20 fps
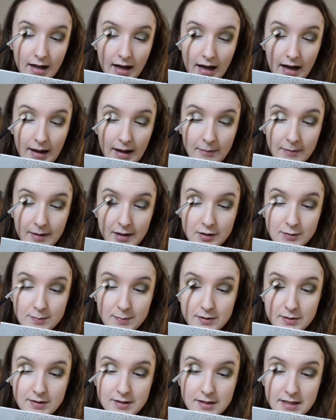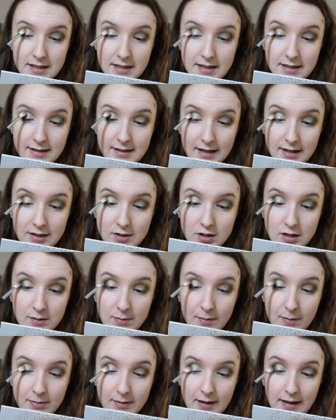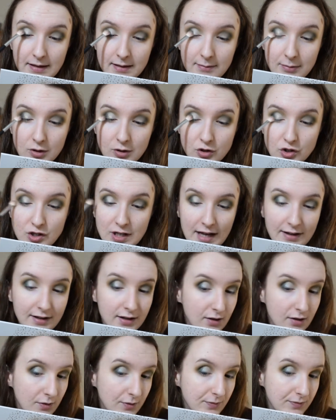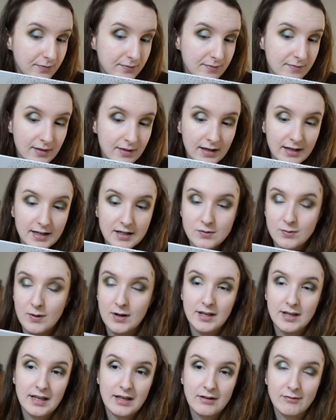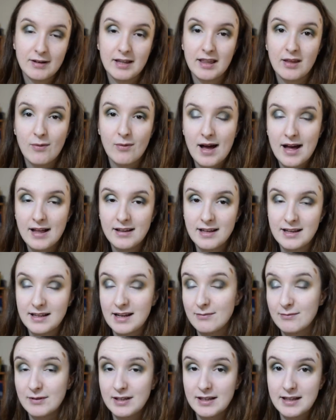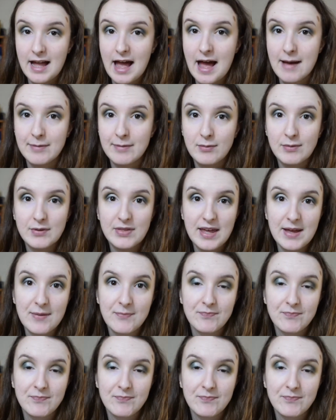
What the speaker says: and because Busted is like a super blendable shadow, it's working really well and I'm really happy with it.